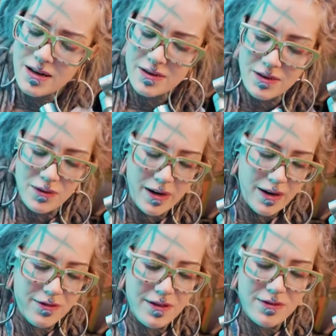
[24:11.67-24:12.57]
So we
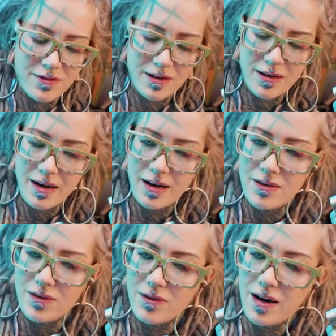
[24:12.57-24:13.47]
have different kind
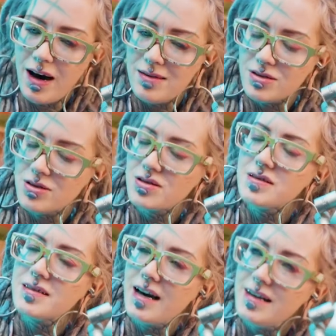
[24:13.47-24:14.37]
of cabbage
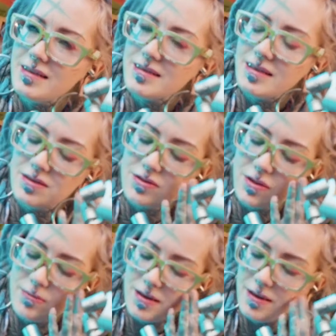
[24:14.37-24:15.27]
styles here in
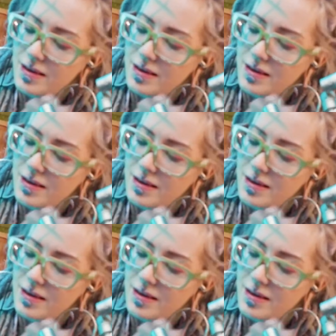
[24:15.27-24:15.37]
Germany,